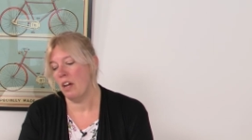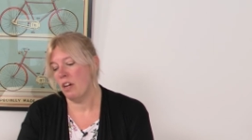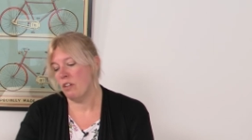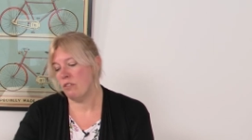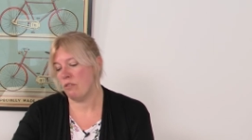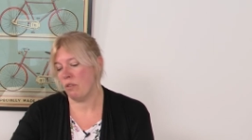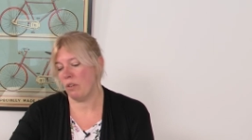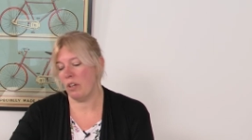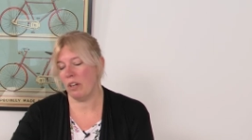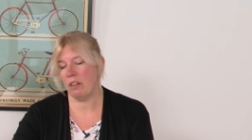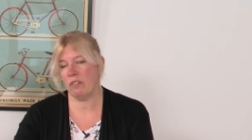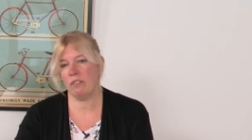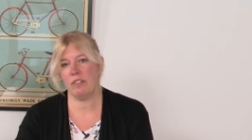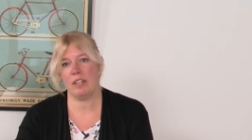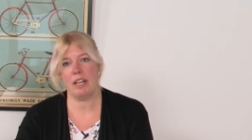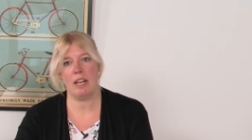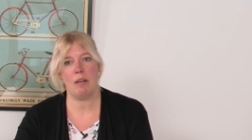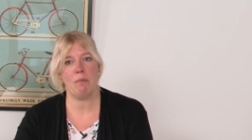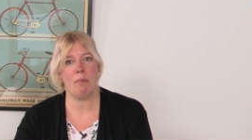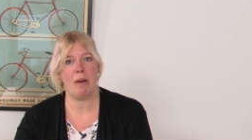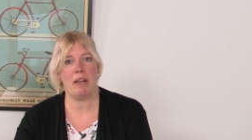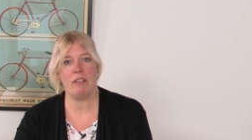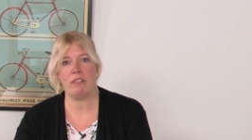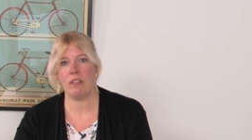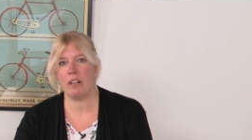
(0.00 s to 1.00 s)
So your day
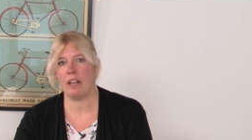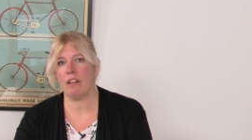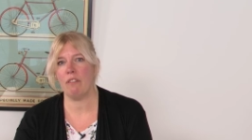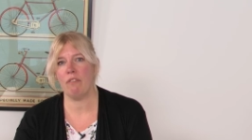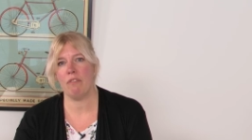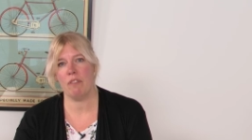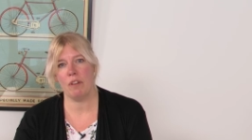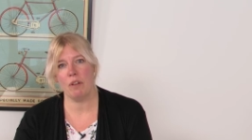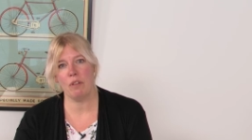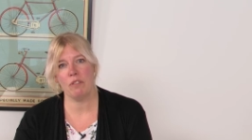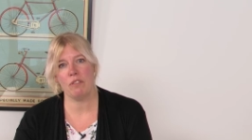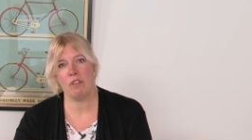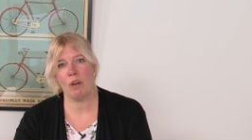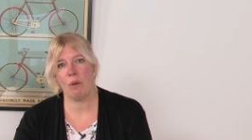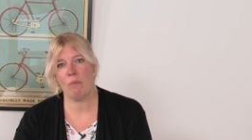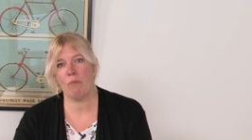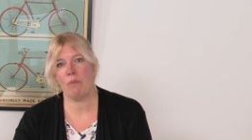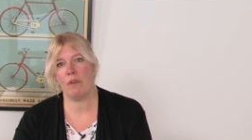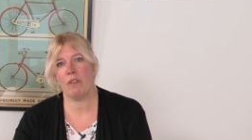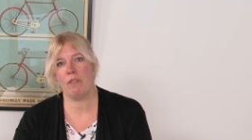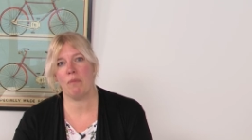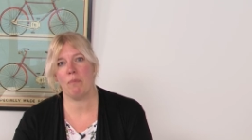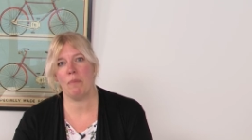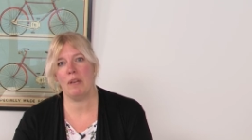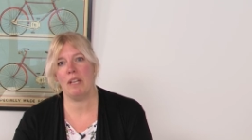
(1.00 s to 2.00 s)
basically fills up
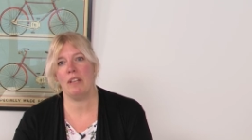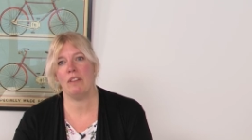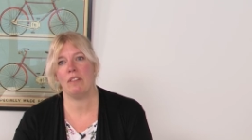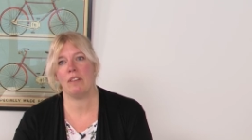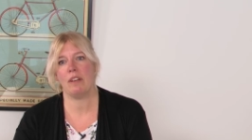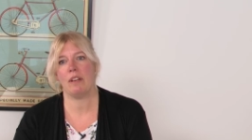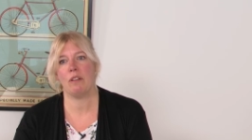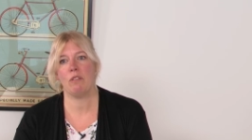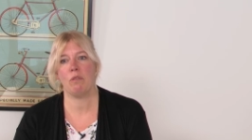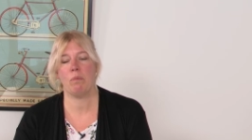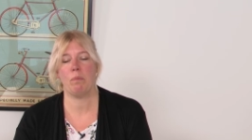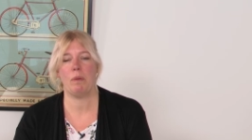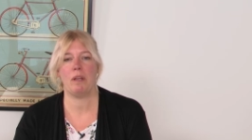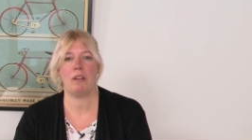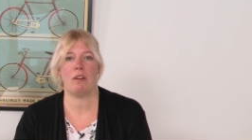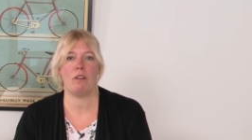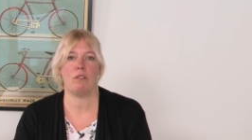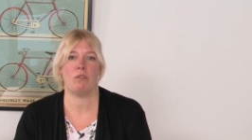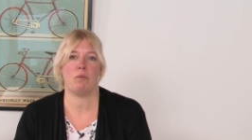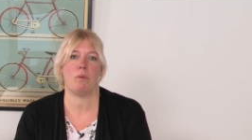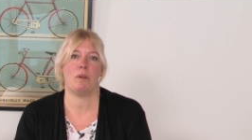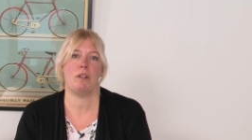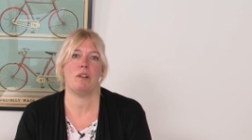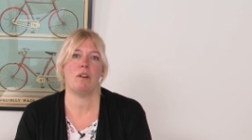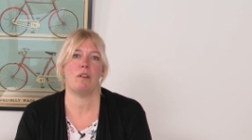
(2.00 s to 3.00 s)
with meetings
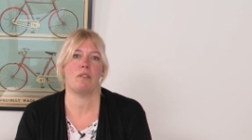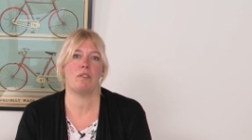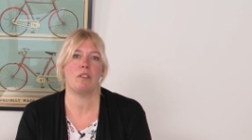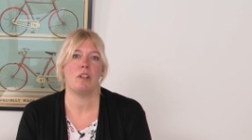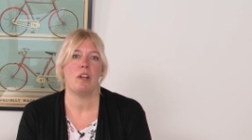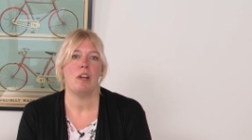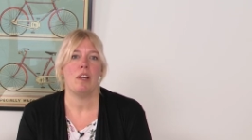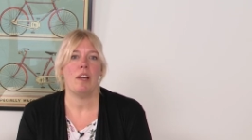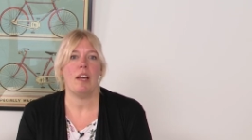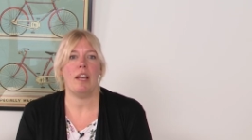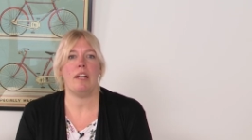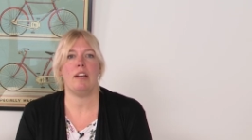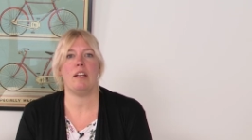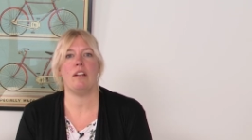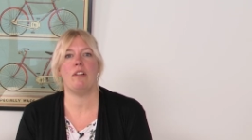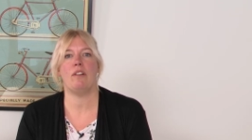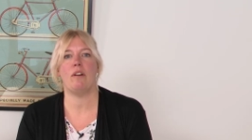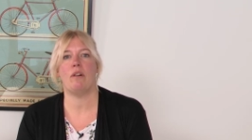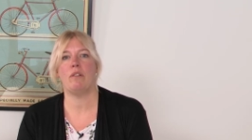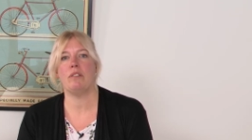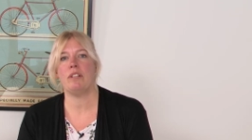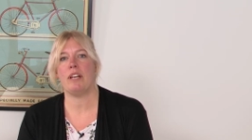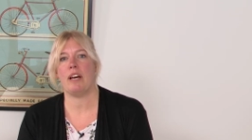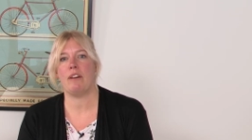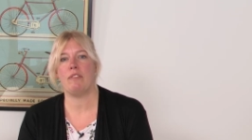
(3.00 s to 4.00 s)
because you
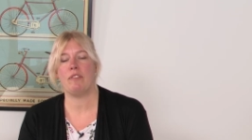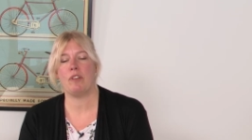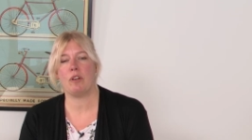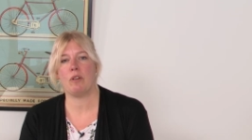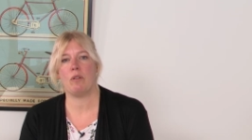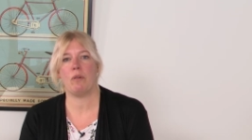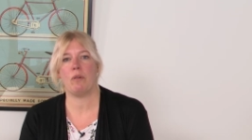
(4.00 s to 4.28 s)
don't have to